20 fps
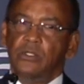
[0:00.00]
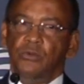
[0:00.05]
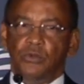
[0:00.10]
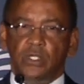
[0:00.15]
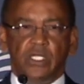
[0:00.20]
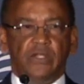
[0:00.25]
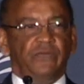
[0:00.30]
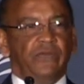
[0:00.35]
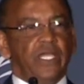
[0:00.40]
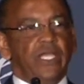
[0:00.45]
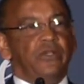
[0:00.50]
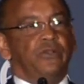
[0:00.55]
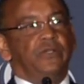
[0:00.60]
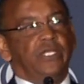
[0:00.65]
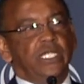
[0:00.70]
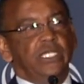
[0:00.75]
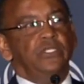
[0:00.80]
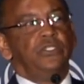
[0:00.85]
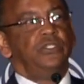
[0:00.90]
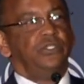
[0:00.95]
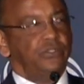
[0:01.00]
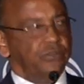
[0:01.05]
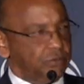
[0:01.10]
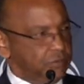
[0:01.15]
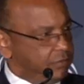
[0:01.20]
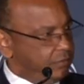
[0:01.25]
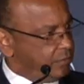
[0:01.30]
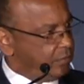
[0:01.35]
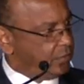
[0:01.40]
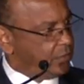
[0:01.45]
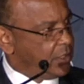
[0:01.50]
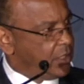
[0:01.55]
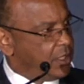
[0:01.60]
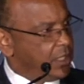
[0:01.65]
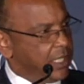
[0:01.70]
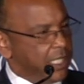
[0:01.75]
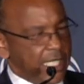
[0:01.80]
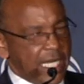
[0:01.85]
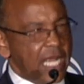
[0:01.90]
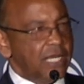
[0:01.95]
would have entered into.
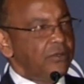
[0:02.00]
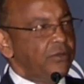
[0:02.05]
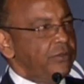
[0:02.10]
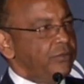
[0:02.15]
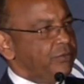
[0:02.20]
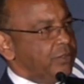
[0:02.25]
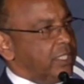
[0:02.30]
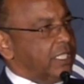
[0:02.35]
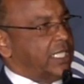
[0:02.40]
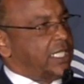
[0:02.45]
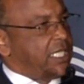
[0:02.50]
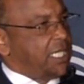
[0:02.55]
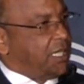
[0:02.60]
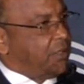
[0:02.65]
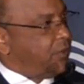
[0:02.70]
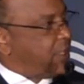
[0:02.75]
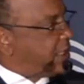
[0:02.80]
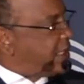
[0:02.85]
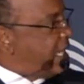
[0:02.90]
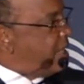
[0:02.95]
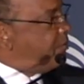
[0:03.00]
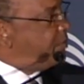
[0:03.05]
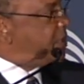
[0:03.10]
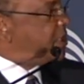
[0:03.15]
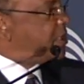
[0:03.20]
And I don't really care what that